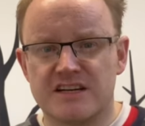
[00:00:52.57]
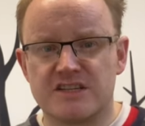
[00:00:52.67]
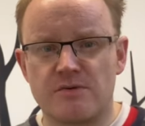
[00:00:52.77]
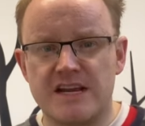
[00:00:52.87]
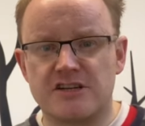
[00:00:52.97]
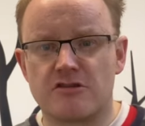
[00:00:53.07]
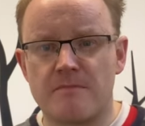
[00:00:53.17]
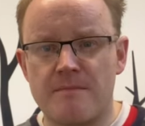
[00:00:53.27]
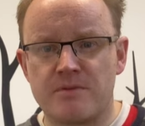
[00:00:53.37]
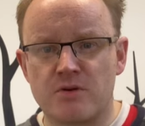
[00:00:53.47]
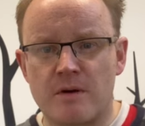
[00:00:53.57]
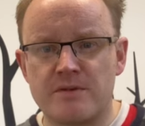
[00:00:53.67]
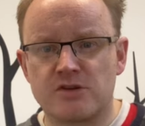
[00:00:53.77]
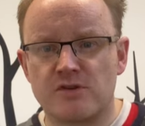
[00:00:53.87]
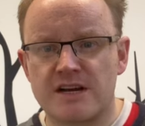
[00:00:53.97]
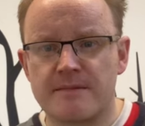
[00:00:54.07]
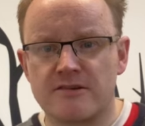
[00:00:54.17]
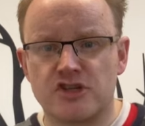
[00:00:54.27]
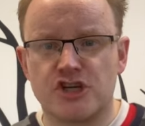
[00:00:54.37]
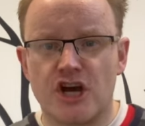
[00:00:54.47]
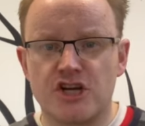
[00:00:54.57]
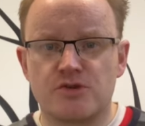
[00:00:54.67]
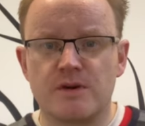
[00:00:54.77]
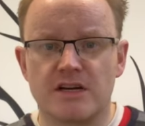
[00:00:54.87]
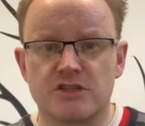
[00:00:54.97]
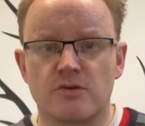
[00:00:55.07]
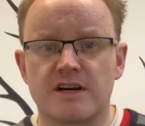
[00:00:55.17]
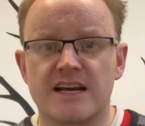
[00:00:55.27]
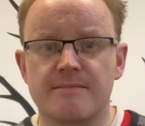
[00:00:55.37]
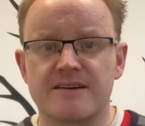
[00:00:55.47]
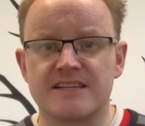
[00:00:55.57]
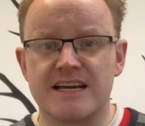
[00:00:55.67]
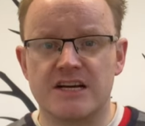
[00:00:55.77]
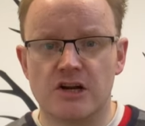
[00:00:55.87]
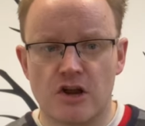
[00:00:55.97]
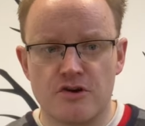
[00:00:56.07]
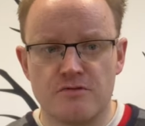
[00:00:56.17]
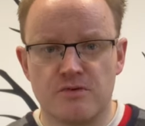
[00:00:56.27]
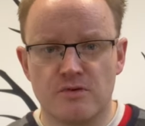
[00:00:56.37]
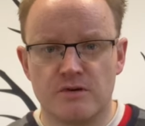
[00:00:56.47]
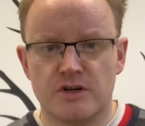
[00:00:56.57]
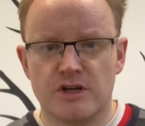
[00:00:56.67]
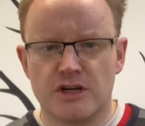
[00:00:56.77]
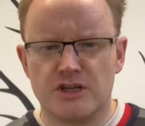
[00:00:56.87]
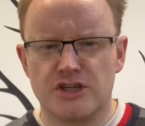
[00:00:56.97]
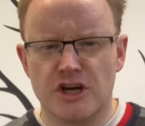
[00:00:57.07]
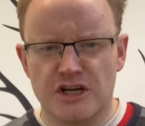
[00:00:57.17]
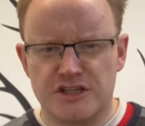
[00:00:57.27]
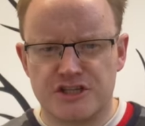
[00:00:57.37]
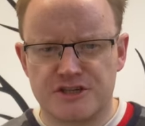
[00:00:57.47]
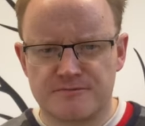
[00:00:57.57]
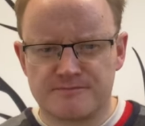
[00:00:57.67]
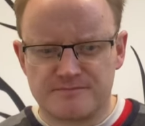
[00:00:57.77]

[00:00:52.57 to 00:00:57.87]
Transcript: So we need to remember that when we're talking about church, we are talking about a global church.